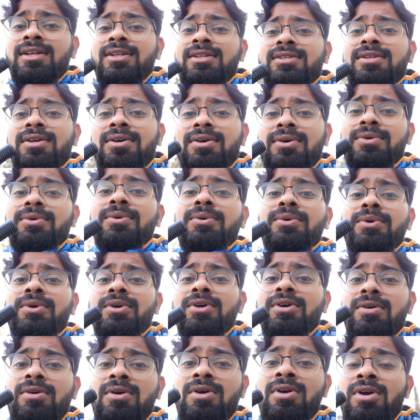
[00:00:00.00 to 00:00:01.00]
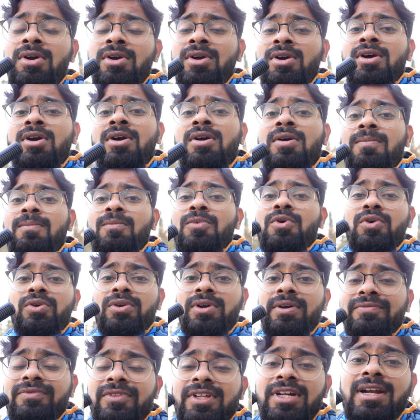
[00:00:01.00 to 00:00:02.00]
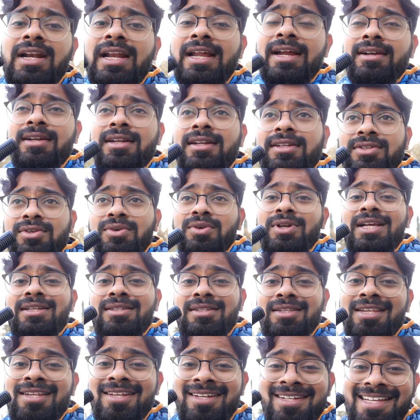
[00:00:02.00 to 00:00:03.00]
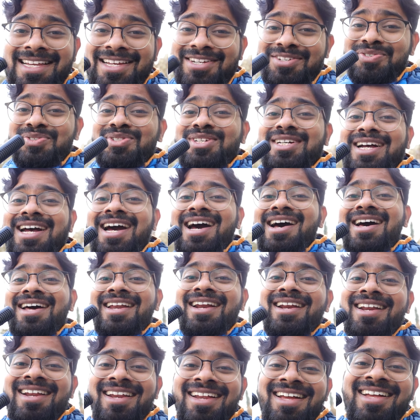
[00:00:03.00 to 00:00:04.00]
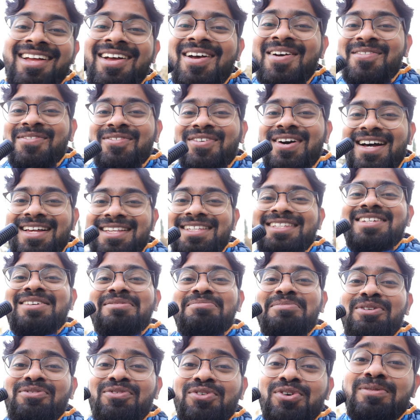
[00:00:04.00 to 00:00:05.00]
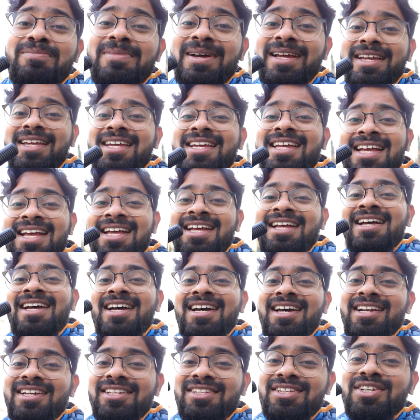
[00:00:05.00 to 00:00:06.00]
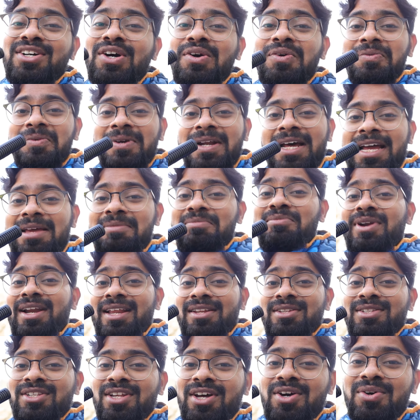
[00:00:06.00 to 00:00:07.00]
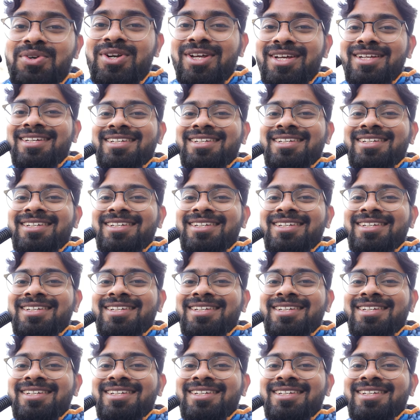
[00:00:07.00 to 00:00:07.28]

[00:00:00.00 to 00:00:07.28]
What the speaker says: So more of that later. So let's get to the car fast before my reserve time runs out.